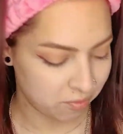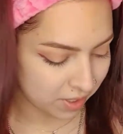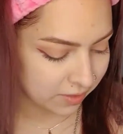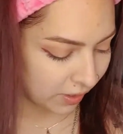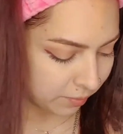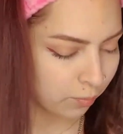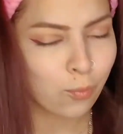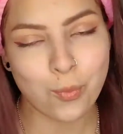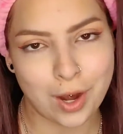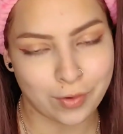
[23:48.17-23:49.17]
It's fine,
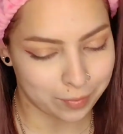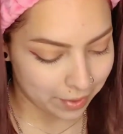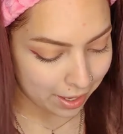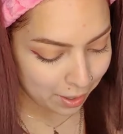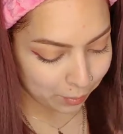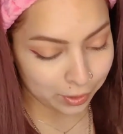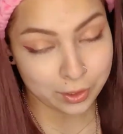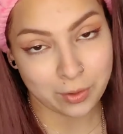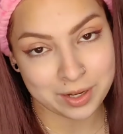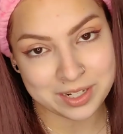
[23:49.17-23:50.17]
whatever. We're
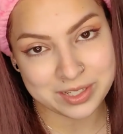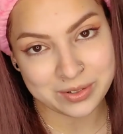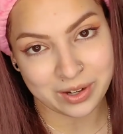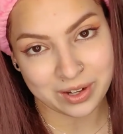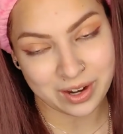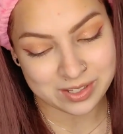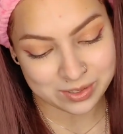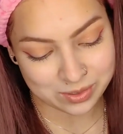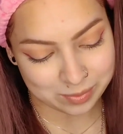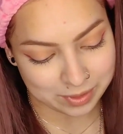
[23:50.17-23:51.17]
gonna go in and do our
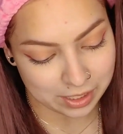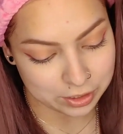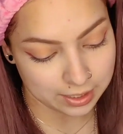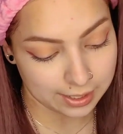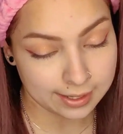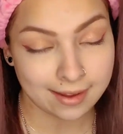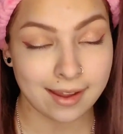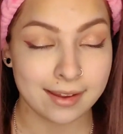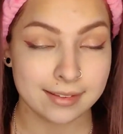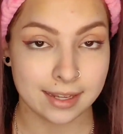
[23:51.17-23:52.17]
contour, blush, and
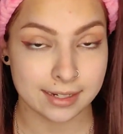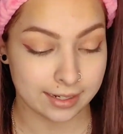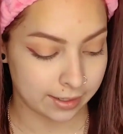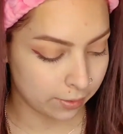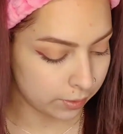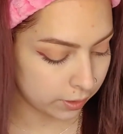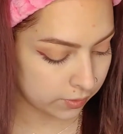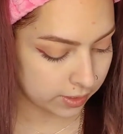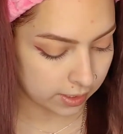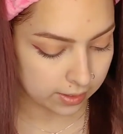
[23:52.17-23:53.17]
highlight now
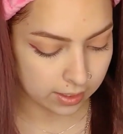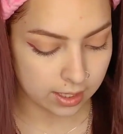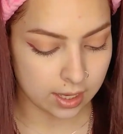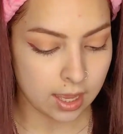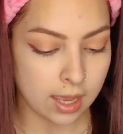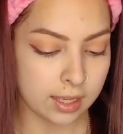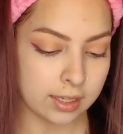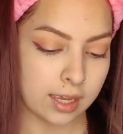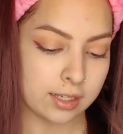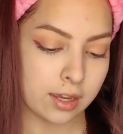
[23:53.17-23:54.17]
using the
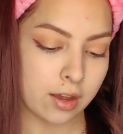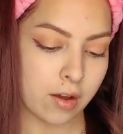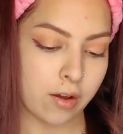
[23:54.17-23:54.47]
Kenya